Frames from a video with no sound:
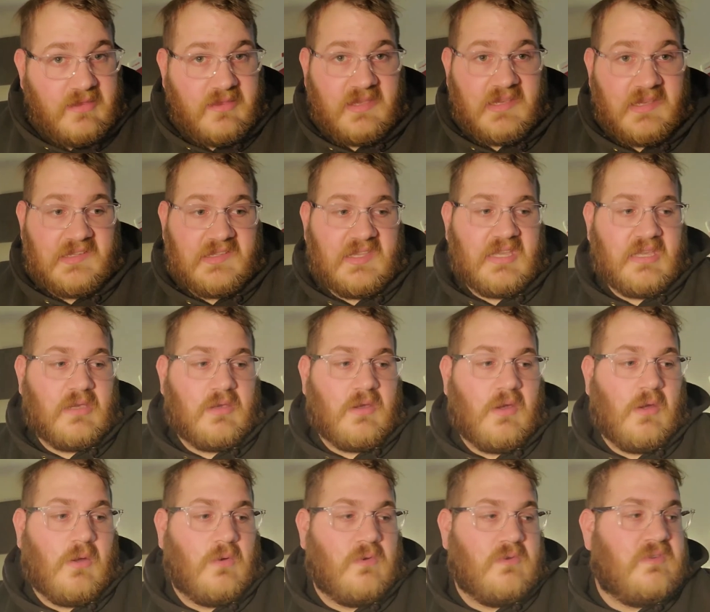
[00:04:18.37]
This thing
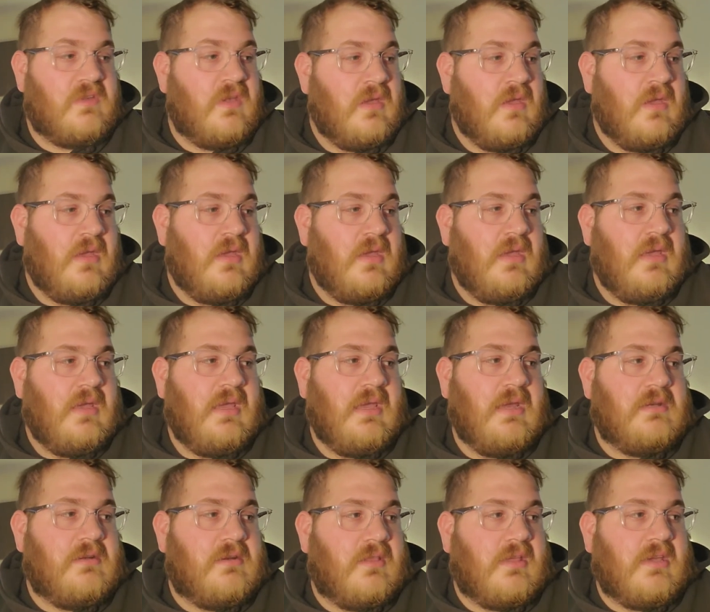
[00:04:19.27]
goes
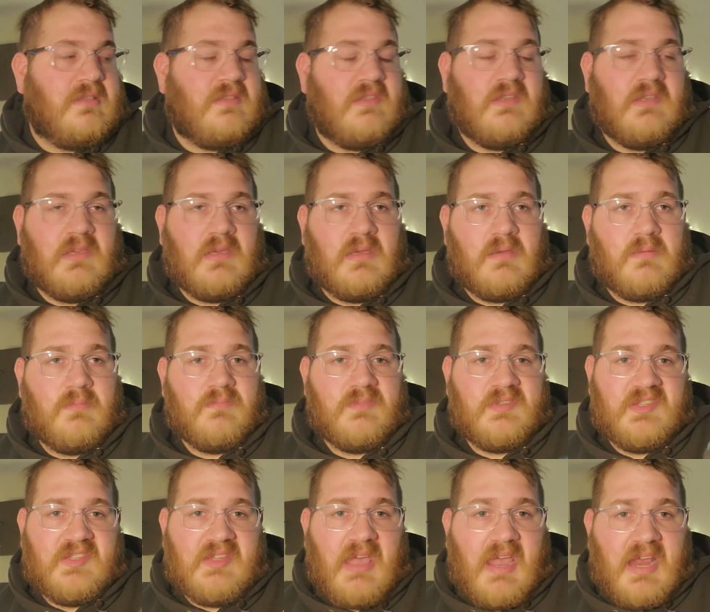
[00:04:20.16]
into like the
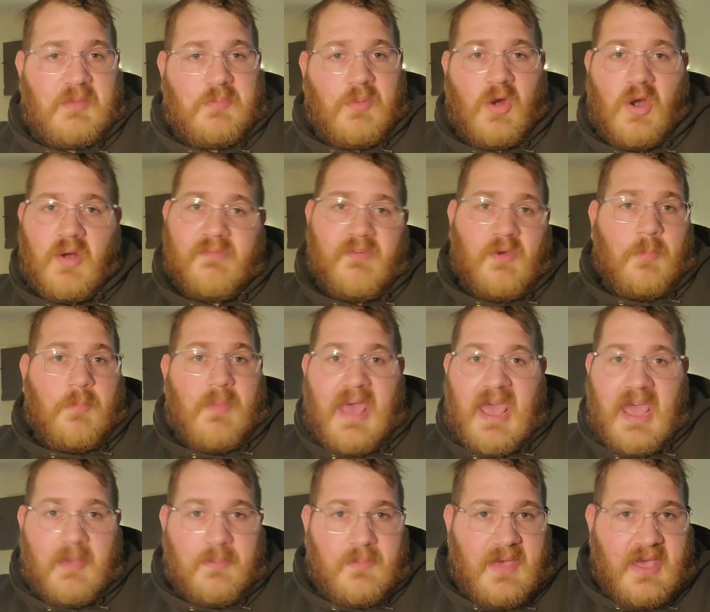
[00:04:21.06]
side part of a
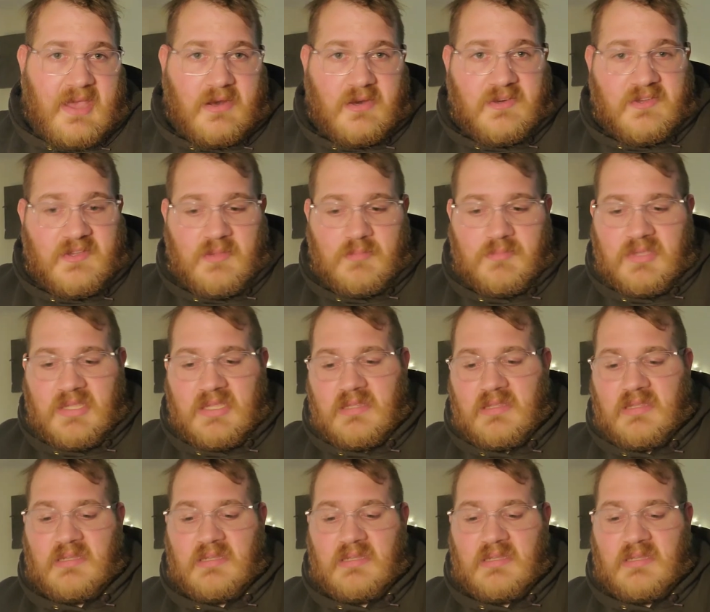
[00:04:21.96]
backpack or something.